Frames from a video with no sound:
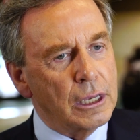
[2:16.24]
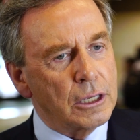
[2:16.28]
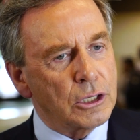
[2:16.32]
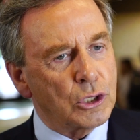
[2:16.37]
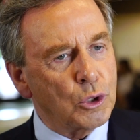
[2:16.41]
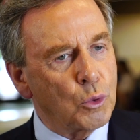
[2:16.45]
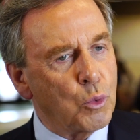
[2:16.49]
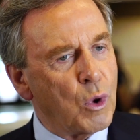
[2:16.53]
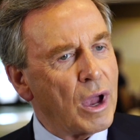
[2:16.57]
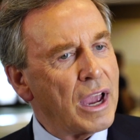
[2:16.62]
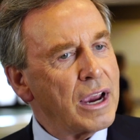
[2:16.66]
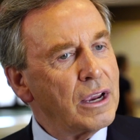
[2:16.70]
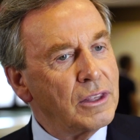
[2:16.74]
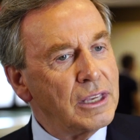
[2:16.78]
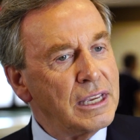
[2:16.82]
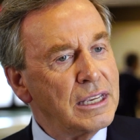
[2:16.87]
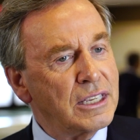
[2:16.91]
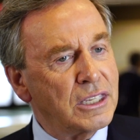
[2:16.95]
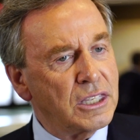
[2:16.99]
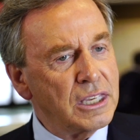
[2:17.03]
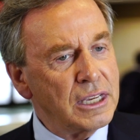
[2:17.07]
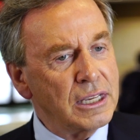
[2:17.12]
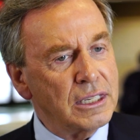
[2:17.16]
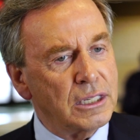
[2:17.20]
So why are
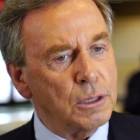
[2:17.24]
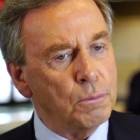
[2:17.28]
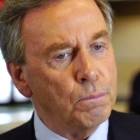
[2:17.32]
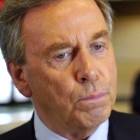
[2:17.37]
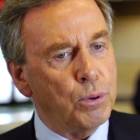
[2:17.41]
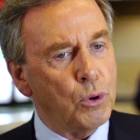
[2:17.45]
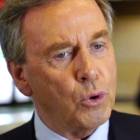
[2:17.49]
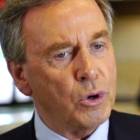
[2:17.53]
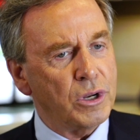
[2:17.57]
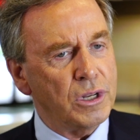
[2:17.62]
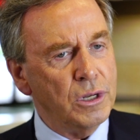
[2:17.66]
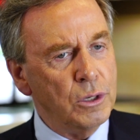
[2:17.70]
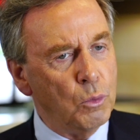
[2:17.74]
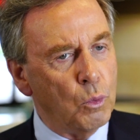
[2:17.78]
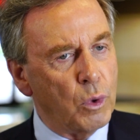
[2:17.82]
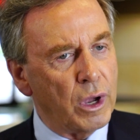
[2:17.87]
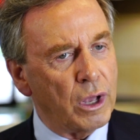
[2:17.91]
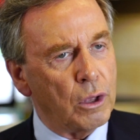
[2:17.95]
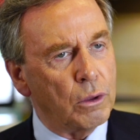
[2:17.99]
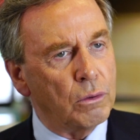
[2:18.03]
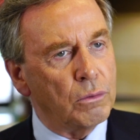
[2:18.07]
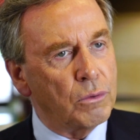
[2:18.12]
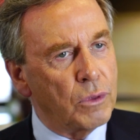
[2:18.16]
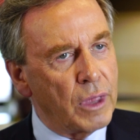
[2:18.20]
these things important?
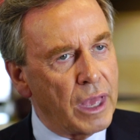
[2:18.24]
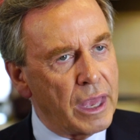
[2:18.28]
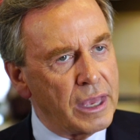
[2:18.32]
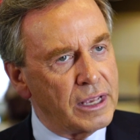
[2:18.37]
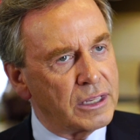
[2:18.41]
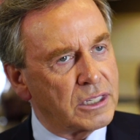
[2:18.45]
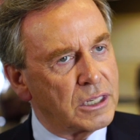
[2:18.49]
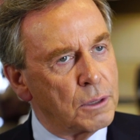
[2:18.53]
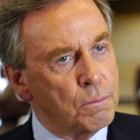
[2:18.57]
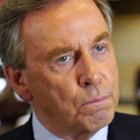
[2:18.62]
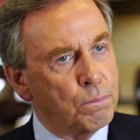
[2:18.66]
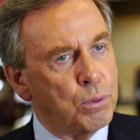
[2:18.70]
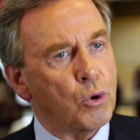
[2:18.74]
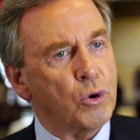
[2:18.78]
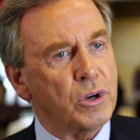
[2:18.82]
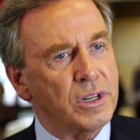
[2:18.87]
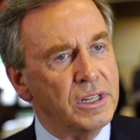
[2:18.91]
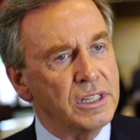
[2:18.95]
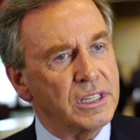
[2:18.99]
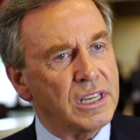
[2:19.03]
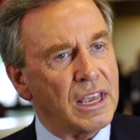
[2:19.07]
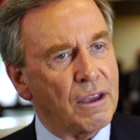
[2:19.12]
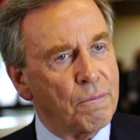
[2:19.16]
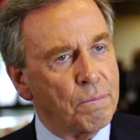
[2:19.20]
Well, it's
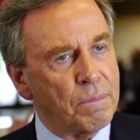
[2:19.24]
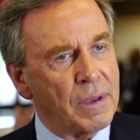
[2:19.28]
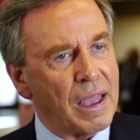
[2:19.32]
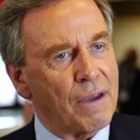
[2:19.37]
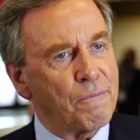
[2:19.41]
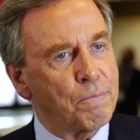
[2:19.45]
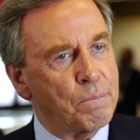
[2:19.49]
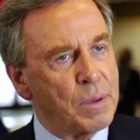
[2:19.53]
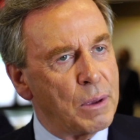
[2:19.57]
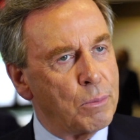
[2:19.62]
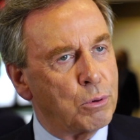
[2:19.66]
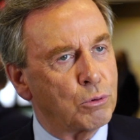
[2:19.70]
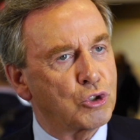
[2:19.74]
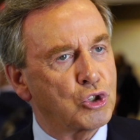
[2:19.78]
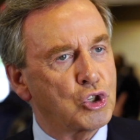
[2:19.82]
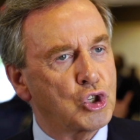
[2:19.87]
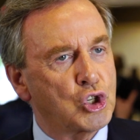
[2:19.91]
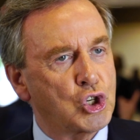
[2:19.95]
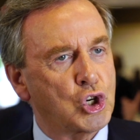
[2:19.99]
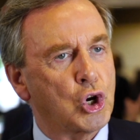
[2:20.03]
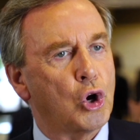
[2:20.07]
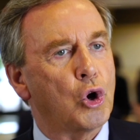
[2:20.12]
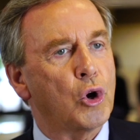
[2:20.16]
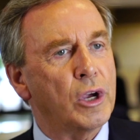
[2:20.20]
important to have, give people's
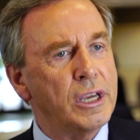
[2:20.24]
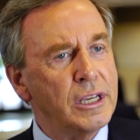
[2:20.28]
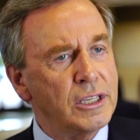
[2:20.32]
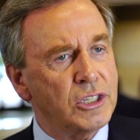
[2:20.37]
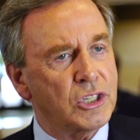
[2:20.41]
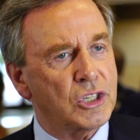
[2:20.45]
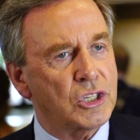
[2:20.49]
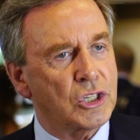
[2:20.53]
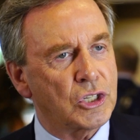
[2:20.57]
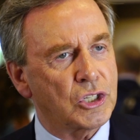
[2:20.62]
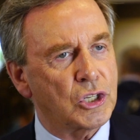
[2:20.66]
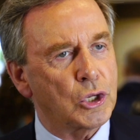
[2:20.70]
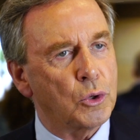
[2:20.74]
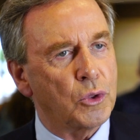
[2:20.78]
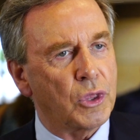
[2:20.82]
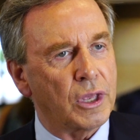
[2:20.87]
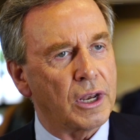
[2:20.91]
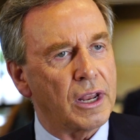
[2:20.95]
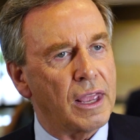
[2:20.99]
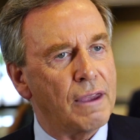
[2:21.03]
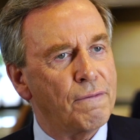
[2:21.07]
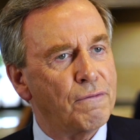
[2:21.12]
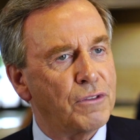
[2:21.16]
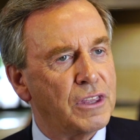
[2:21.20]
choice so
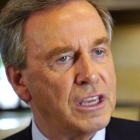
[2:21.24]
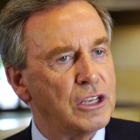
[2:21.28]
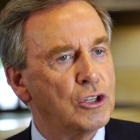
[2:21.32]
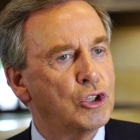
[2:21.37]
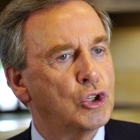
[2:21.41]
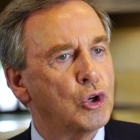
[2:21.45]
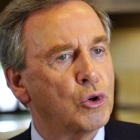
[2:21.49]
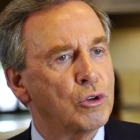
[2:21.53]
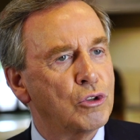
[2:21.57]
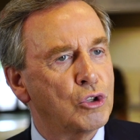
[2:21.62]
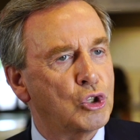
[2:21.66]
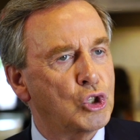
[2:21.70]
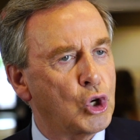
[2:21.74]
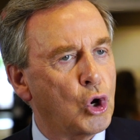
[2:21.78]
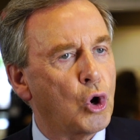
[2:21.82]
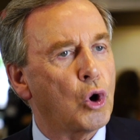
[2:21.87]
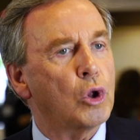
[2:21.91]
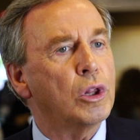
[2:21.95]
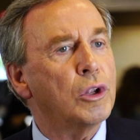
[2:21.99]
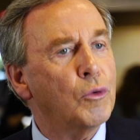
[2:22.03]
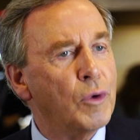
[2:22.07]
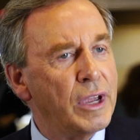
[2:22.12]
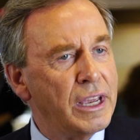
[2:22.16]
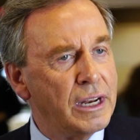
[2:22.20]
that if they don't
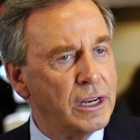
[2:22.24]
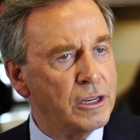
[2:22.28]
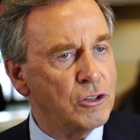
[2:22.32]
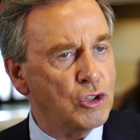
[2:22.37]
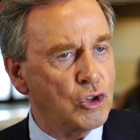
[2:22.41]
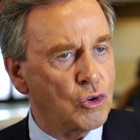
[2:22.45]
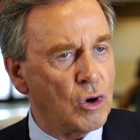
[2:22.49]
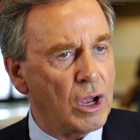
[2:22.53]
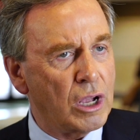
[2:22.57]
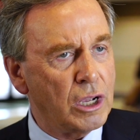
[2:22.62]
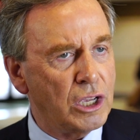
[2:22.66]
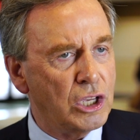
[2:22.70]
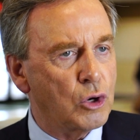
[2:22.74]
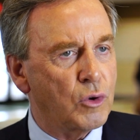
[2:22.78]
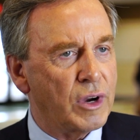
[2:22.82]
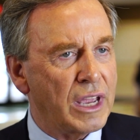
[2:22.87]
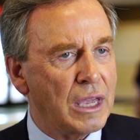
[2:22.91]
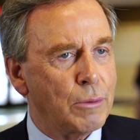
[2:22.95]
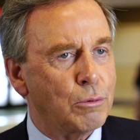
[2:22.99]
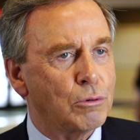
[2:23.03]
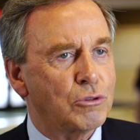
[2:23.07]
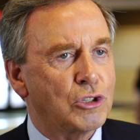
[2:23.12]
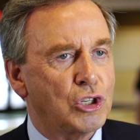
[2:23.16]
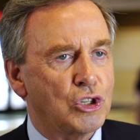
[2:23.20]
tolerate a drug, you're
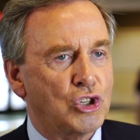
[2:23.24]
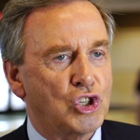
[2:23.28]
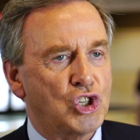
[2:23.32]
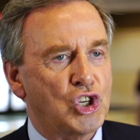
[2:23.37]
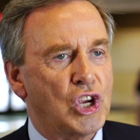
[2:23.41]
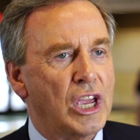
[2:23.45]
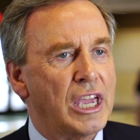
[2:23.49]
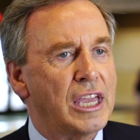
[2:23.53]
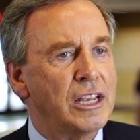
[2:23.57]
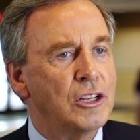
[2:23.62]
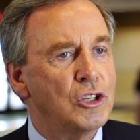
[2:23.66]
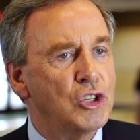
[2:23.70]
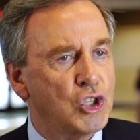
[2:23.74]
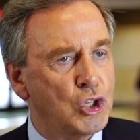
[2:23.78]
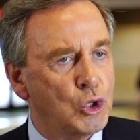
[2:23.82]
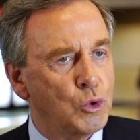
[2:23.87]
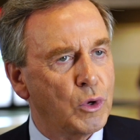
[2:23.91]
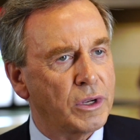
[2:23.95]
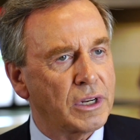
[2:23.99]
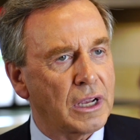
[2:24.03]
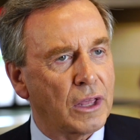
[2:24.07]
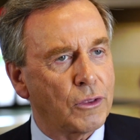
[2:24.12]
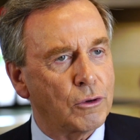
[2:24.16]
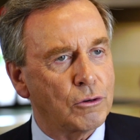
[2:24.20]
able to change
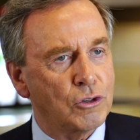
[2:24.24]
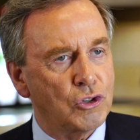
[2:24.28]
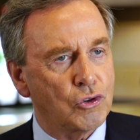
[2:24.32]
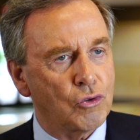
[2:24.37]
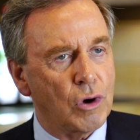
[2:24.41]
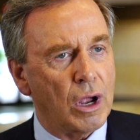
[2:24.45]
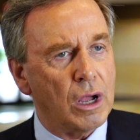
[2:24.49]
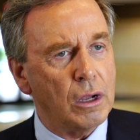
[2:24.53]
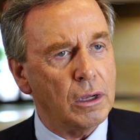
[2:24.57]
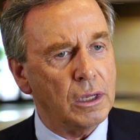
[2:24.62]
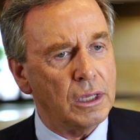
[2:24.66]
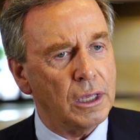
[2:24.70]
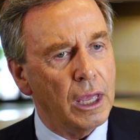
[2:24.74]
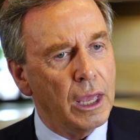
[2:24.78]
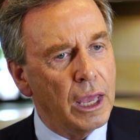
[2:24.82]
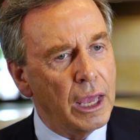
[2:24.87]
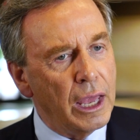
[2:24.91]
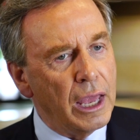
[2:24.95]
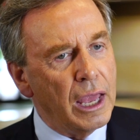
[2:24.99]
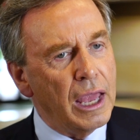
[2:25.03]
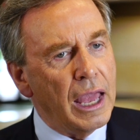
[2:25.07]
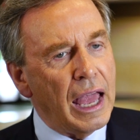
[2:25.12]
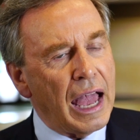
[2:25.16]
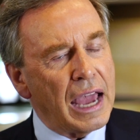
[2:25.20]
to another drug.
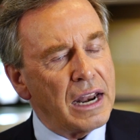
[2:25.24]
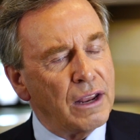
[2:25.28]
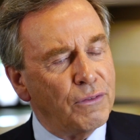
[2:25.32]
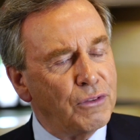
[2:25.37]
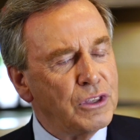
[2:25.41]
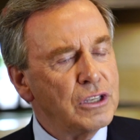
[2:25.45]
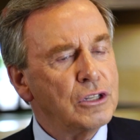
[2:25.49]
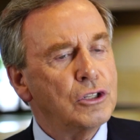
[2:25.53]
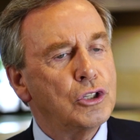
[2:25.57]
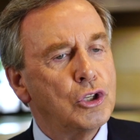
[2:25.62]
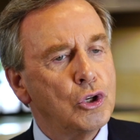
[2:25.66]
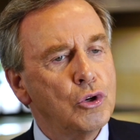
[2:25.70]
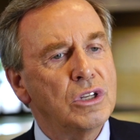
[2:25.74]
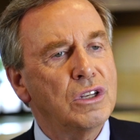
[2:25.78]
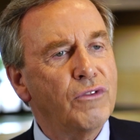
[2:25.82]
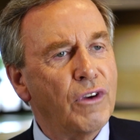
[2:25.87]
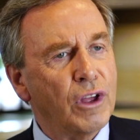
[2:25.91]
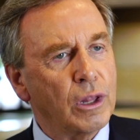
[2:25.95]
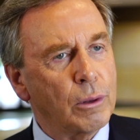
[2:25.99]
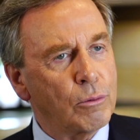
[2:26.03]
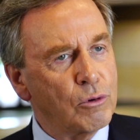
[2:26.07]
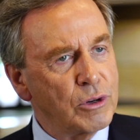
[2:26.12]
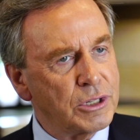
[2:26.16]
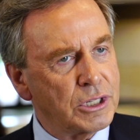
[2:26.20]
And if they do
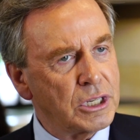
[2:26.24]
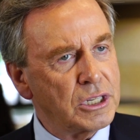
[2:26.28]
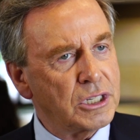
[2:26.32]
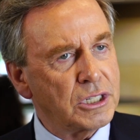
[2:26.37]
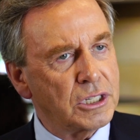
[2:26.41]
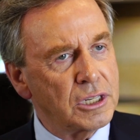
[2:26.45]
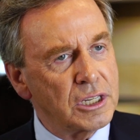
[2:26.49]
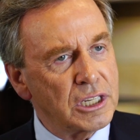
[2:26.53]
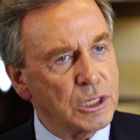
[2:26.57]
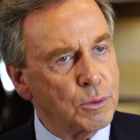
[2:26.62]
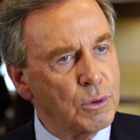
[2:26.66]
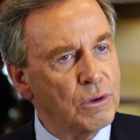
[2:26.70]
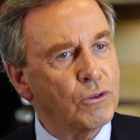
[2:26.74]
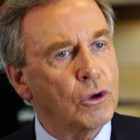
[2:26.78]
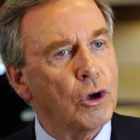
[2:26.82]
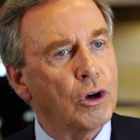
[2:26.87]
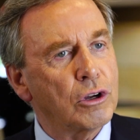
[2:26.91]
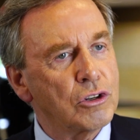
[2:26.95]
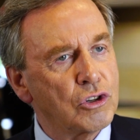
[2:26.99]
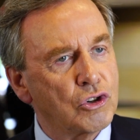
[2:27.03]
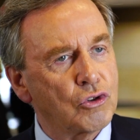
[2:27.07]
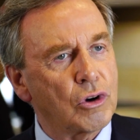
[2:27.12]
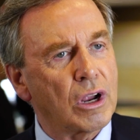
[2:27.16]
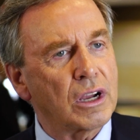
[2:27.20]
develop resistance, we've
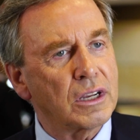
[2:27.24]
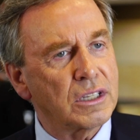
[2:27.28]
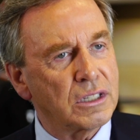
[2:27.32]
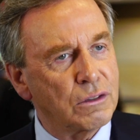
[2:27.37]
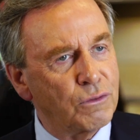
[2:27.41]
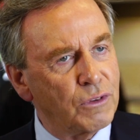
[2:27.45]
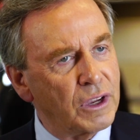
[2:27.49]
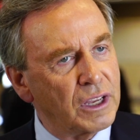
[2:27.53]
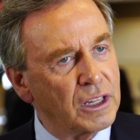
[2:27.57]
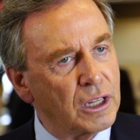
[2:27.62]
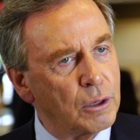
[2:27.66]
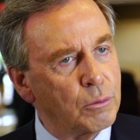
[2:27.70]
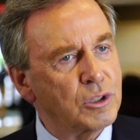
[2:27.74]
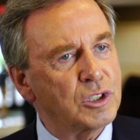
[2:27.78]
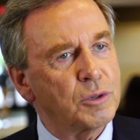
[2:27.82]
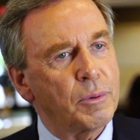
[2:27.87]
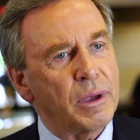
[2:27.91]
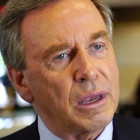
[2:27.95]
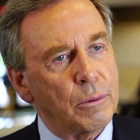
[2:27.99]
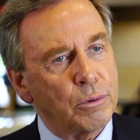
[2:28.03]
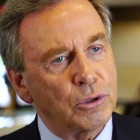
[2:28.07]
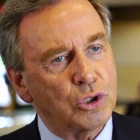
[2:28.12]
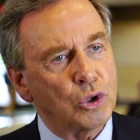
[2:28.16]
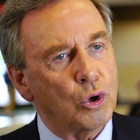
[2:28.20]
got drugs available to
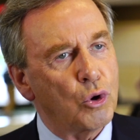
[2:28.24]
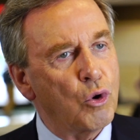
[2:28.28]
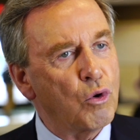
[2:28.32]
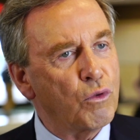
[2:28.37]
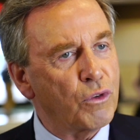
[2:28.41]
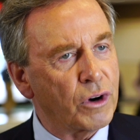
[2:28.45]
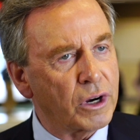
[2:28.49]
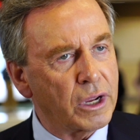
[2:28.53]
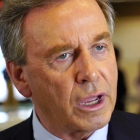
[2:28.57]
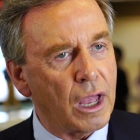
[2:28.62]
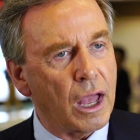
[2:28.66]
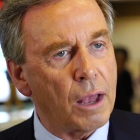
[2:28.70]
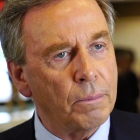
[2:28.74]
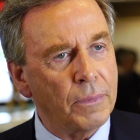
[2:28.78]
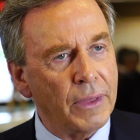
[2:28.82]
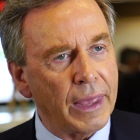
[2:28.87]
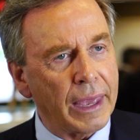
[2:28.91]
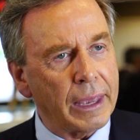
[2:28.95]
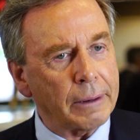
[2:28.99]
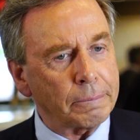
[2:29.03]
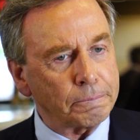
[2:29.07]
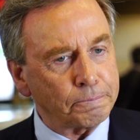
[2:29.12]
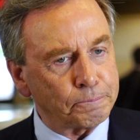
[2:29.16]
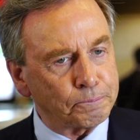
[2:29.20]
be able to overcome
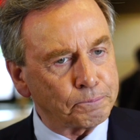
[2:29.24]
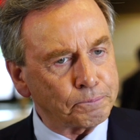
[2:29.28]
that.